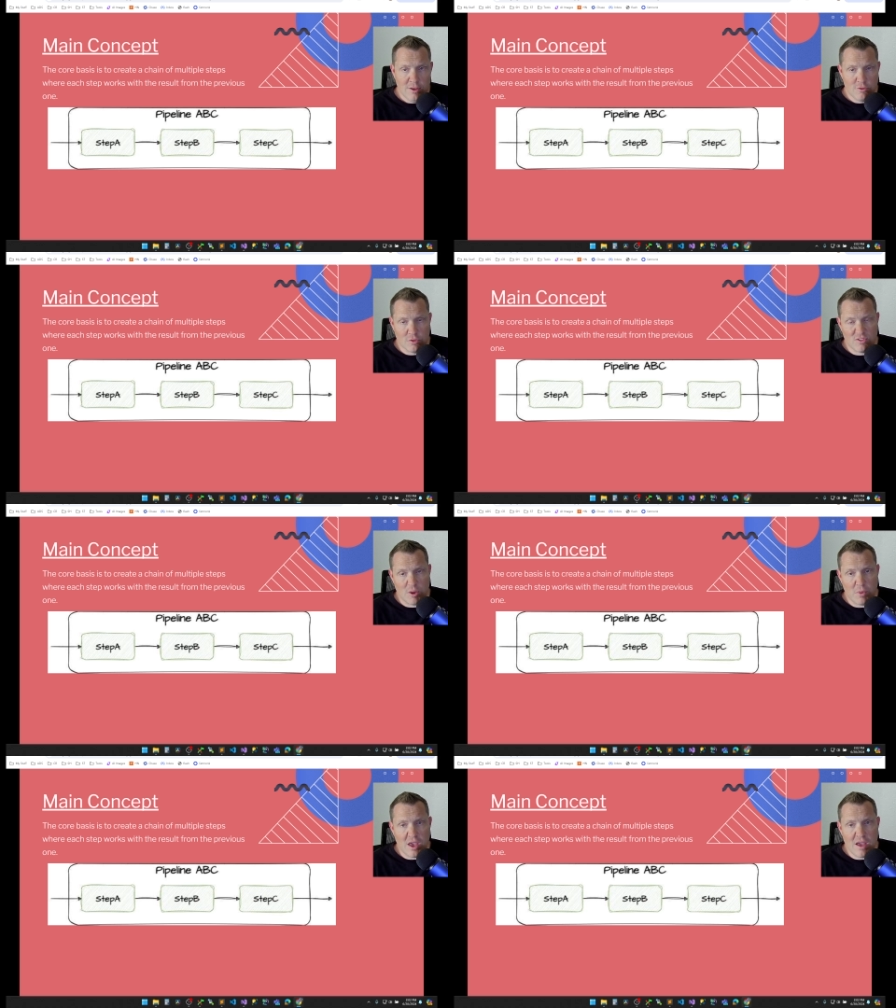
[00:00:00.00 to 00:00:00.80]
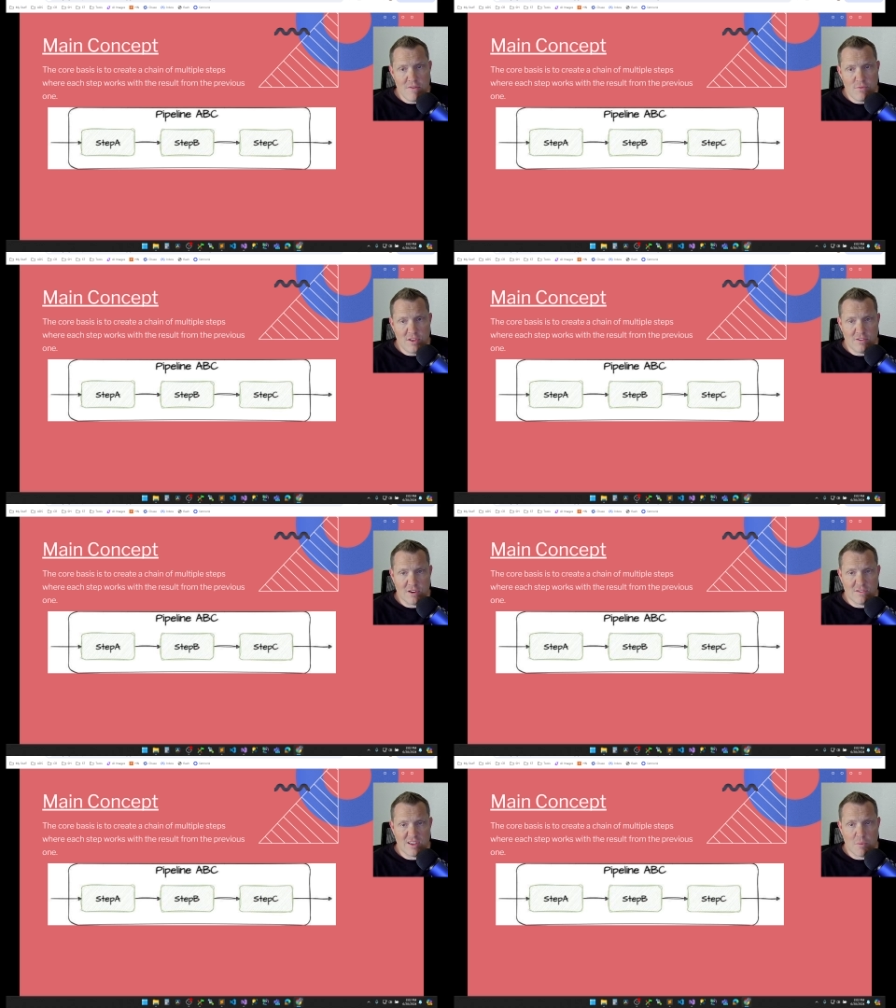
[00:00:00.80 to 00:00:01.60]
So step A feeds
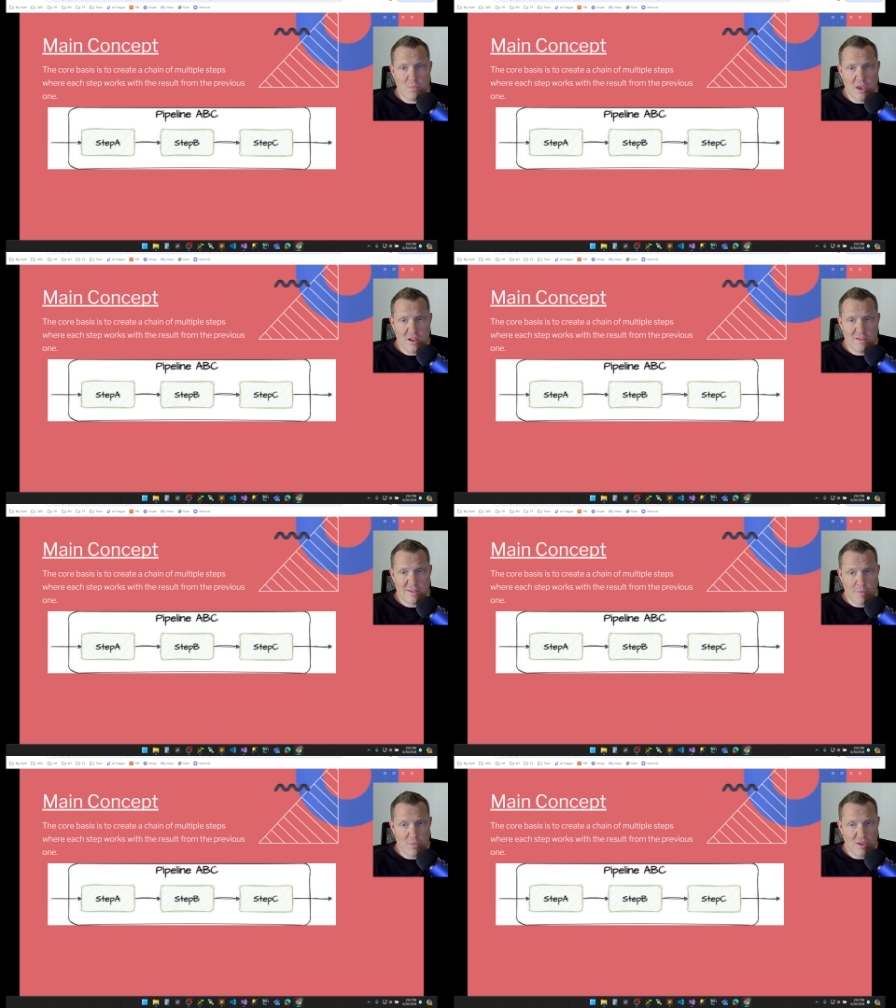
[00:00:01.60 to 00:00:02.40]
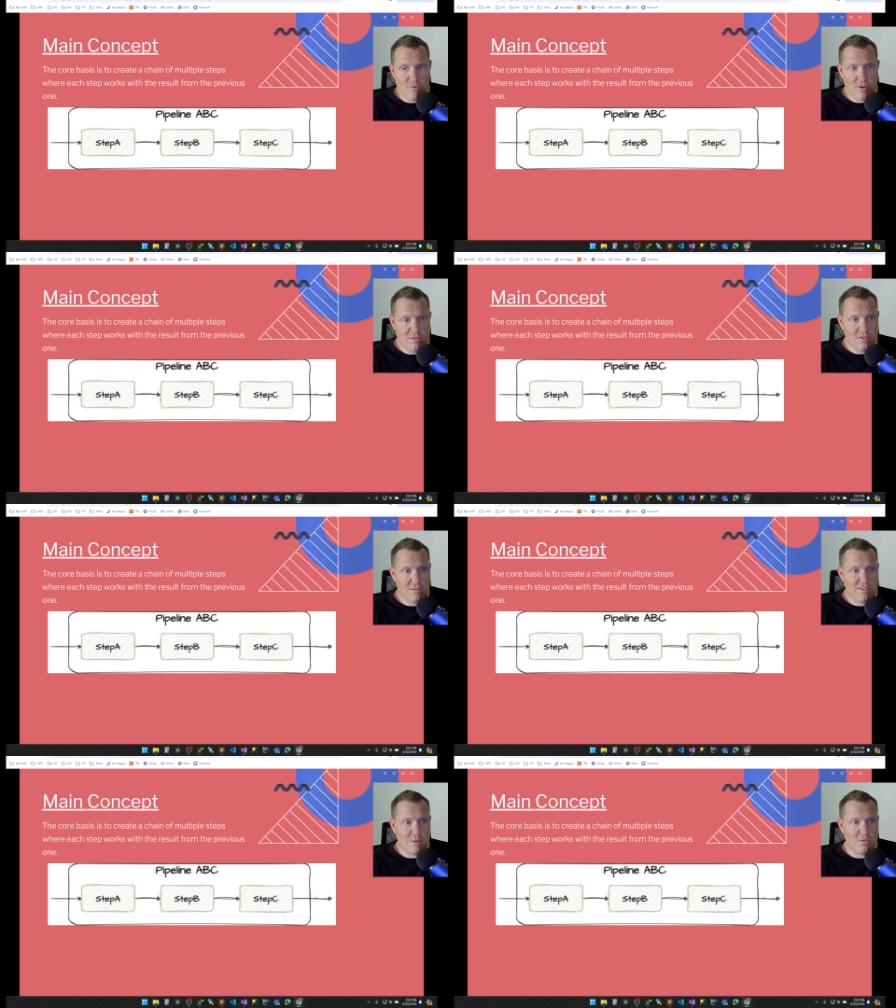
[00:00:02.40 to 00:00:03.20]
into step B, and step B feeds into
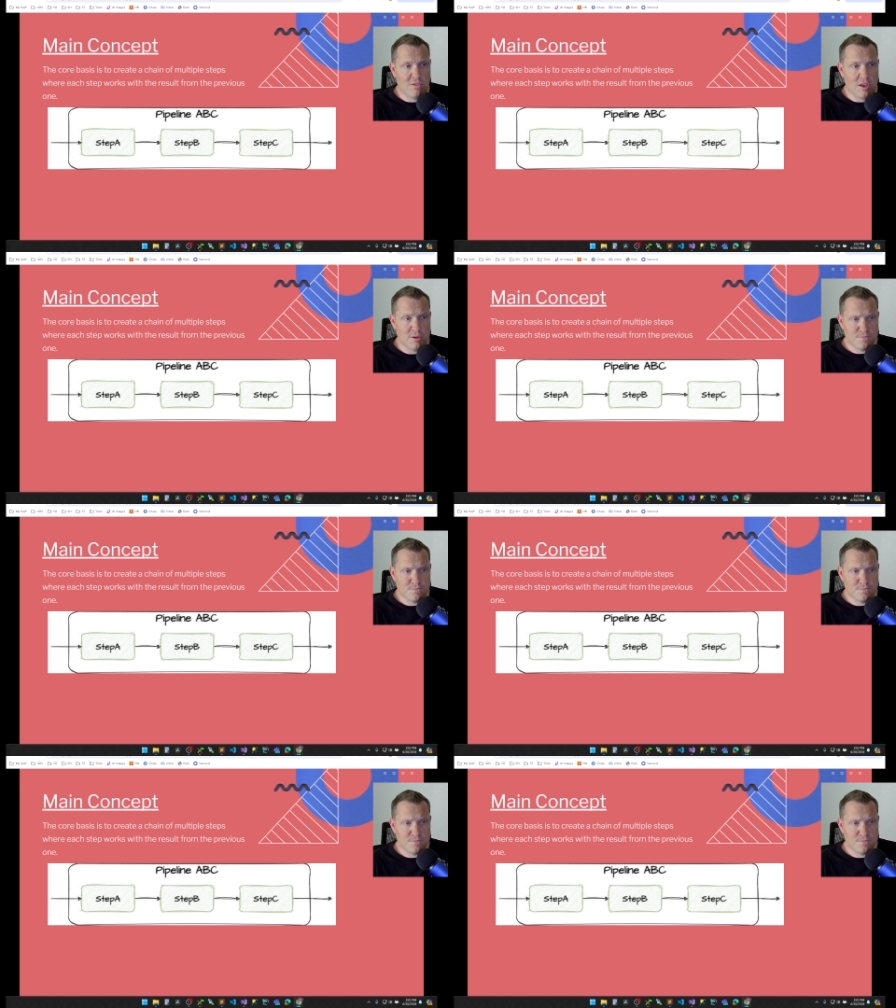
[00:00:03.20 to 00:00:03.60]
step C.